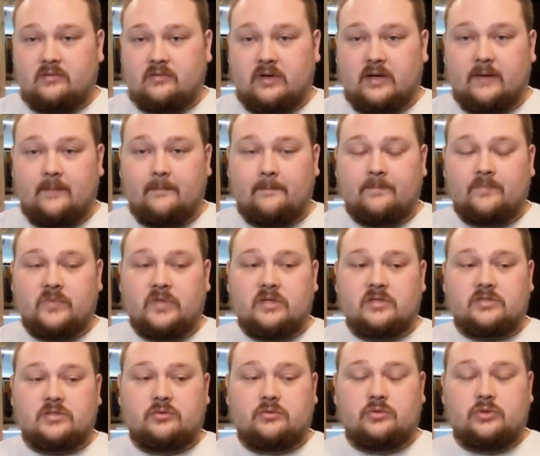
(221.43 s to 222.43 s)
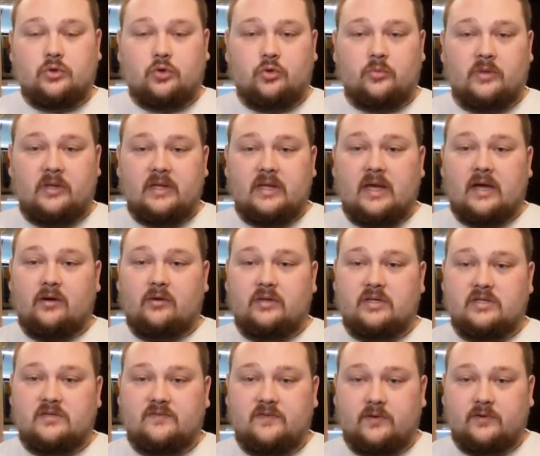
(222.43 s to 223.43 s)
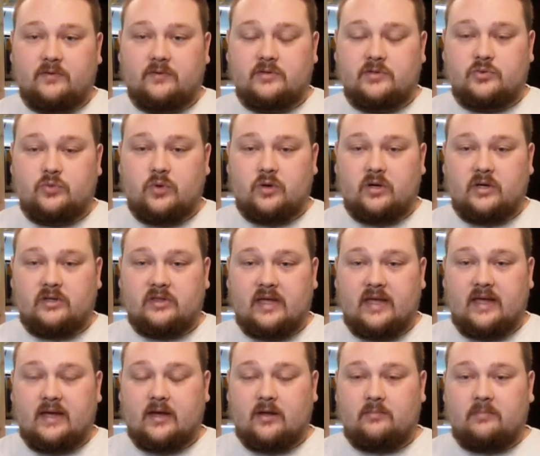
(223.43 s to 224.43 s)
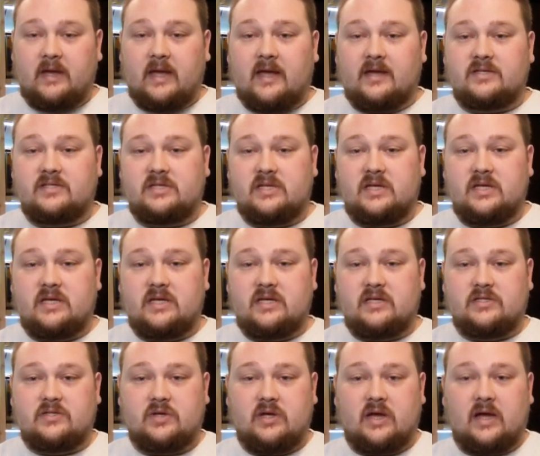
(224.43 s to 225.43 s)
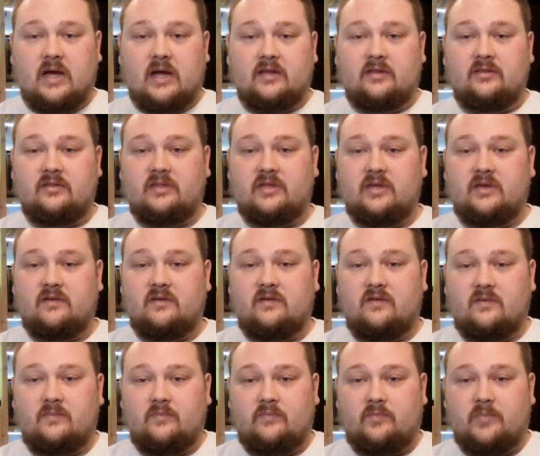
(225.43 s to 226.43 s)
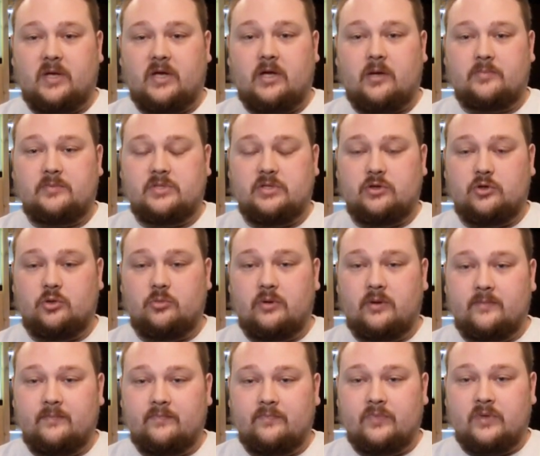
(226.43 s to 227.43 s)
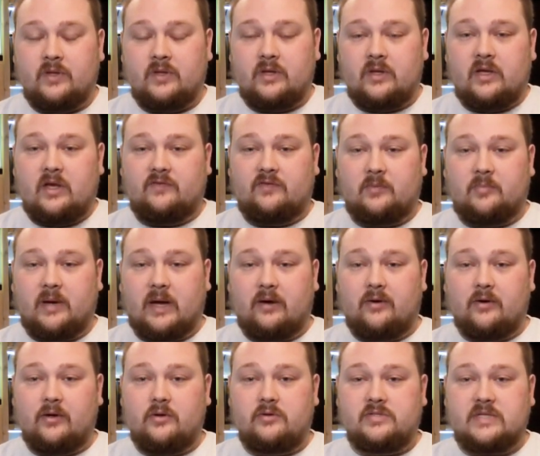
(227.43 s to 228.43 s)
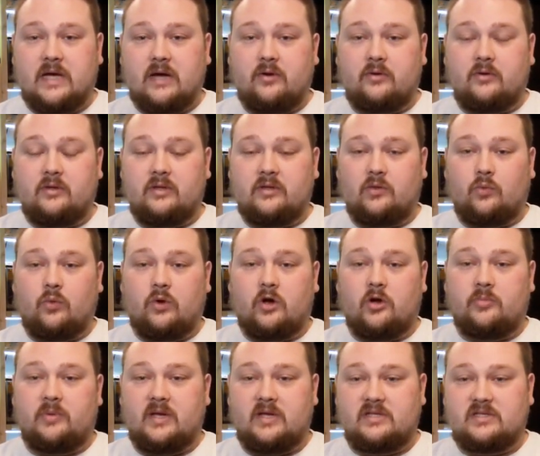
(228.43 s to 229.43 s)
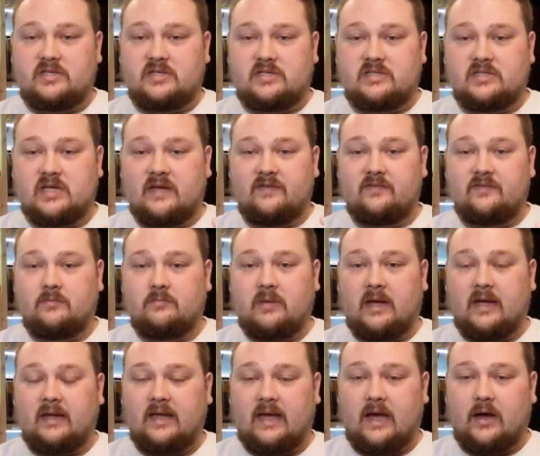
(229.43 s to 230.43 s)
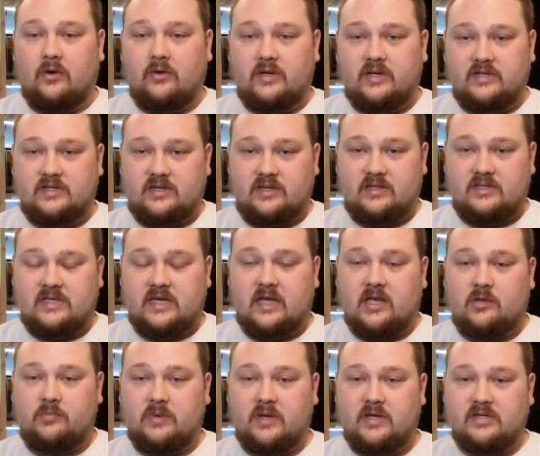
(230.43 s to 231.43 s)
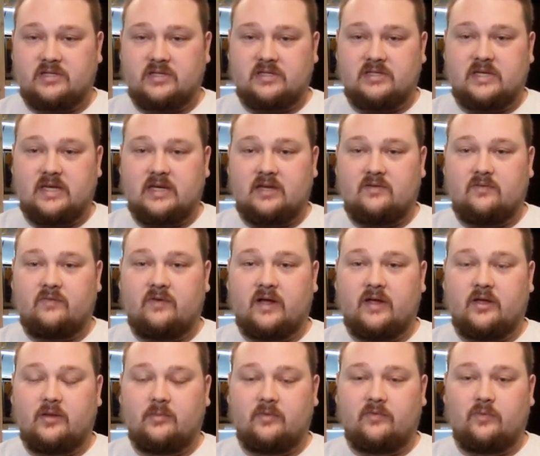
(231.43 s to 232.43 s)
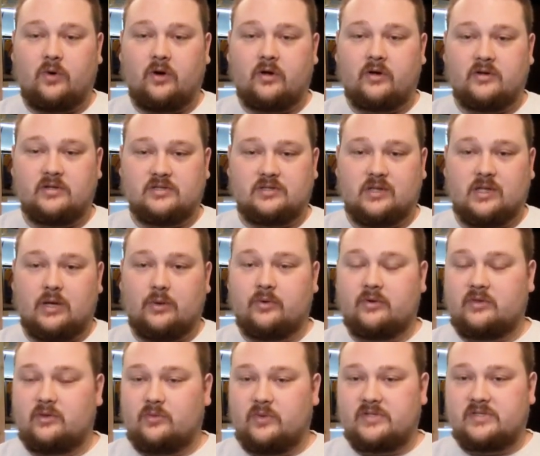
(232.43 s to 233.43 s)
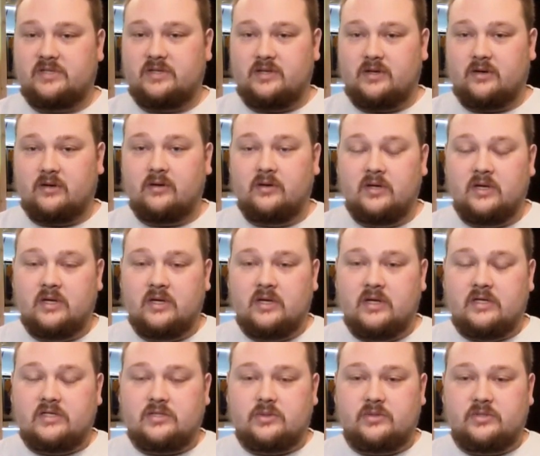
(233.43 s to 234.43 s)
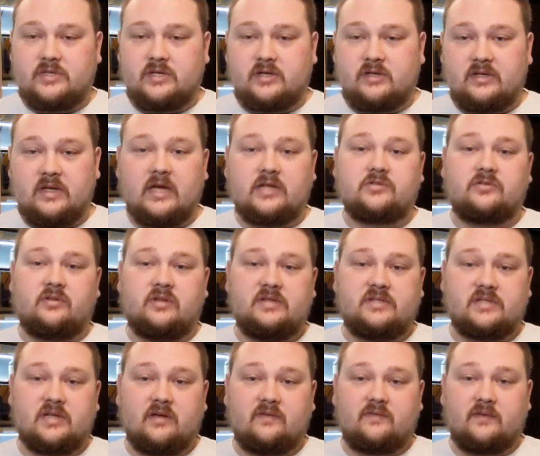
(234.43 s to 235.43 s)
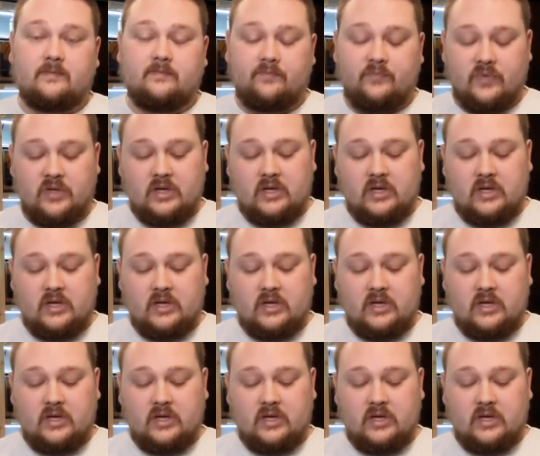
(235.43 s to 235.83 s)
right? So normally how these filters work, the hang-on backs, is on the pickup tube. If the power goes out, the water begins to siphon back out into the tank because the tank volume of water is lower than what's in here, so it's going to naturally siphon,